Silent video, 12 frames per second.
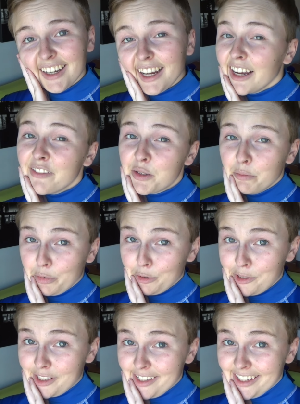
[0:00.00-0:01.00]
I have some
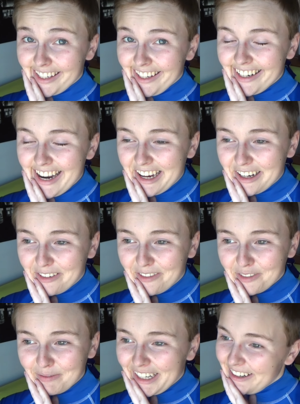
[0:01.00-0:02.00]
bruises now
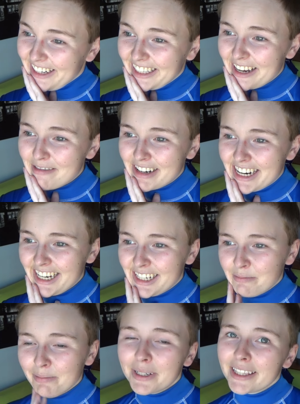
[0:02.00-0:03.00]
from carrying that
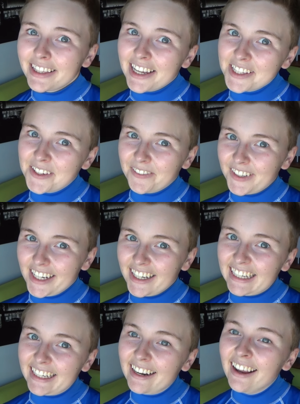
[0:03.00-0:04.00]
one-handed, but that's
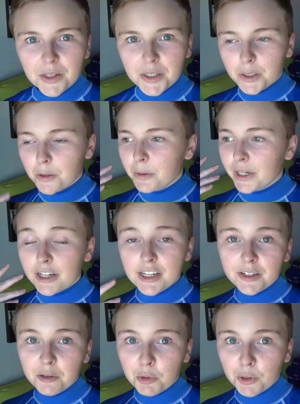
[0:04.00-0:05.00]
fine. So we got to
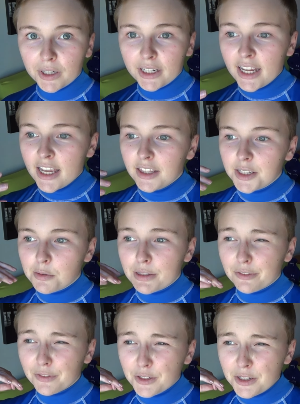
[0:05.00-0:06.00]
the airport. This was
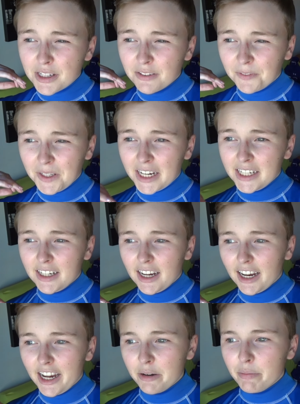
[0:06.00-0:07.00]
the first flight
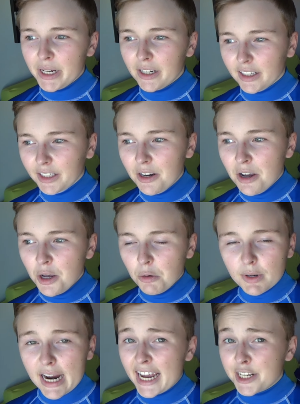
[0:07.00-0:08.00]
I had been on
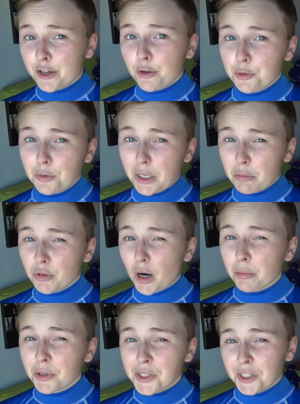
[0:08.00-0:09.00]
where I had to go through like
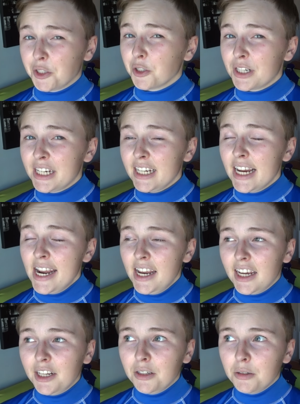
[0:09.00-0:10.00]
proper security,
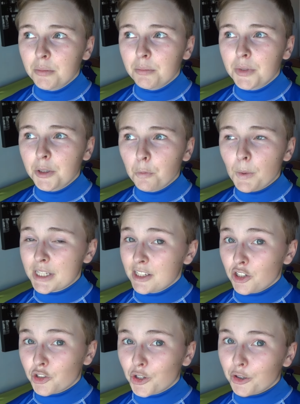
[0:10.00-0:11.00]
and it
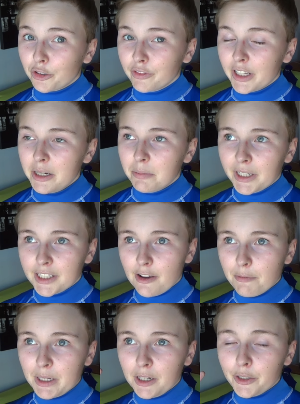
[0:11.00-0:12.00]
wasn't a charter flight because
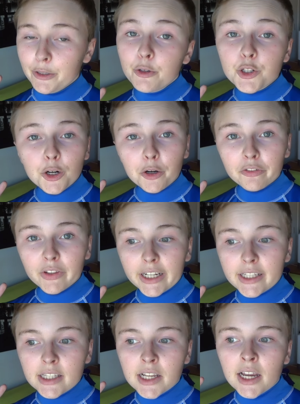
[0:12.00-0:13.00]
I've been on 2 charter
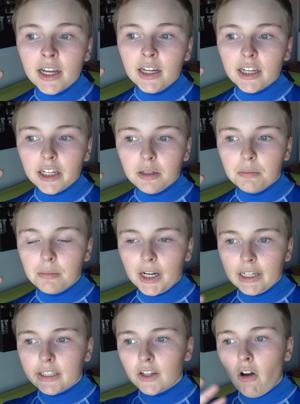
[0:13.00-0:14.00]
flights in
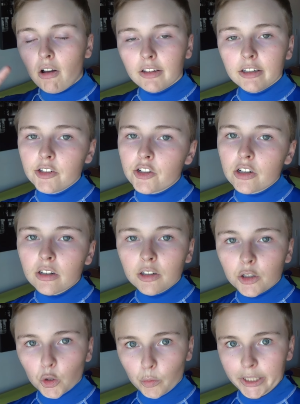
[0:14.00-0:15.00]
my college
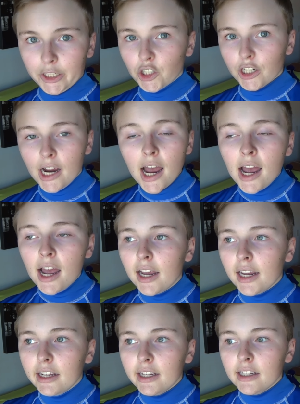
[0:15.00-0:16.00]
career,
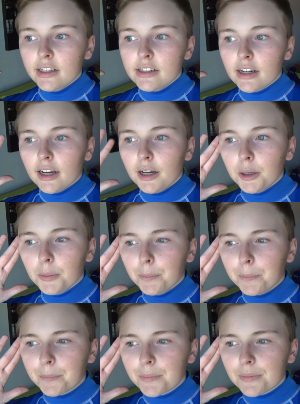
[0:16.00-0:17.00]
and
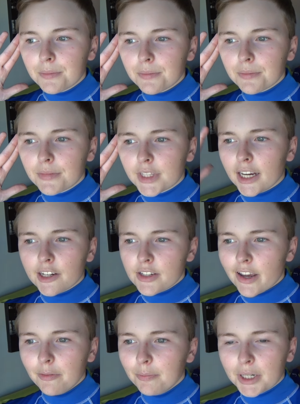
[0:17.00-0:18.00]
I just
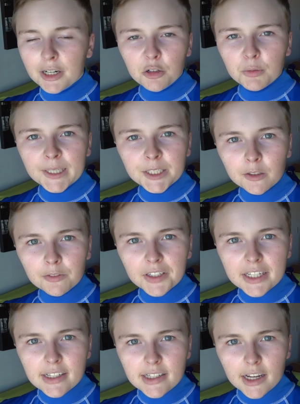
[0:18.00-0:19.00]
haven't been on a regular
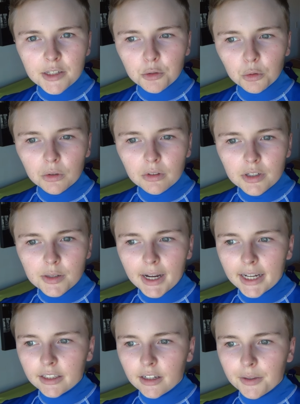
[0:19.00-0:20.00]
flight since high school. So I
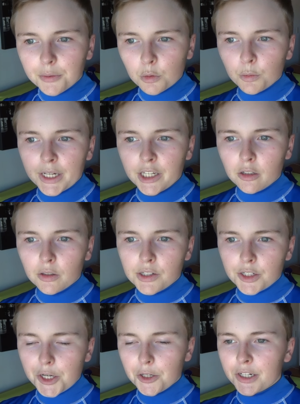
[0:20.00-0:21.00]
hadn't gone through regular
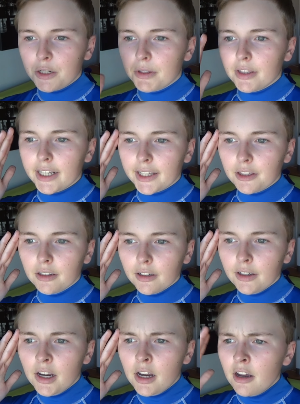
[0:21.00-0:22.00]
security with like
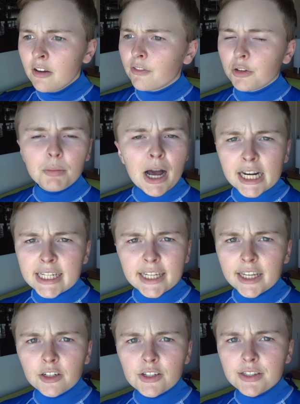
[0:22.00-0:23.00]
the full body
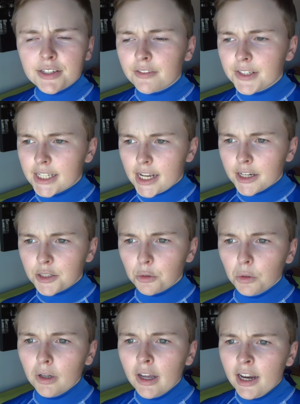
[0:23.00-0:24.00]
scanners and stuff since high
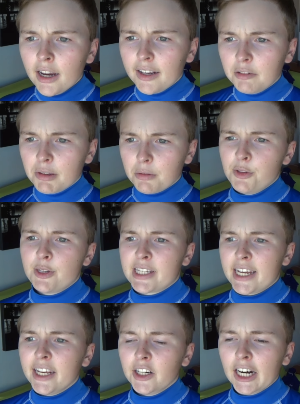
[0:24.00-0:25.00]
school. And I went through the
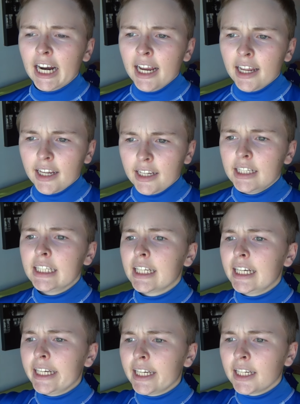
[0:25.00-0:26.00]
scanner and it
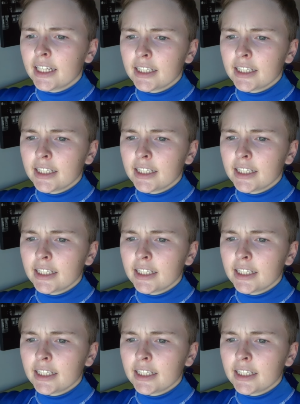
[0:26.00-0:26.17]
like,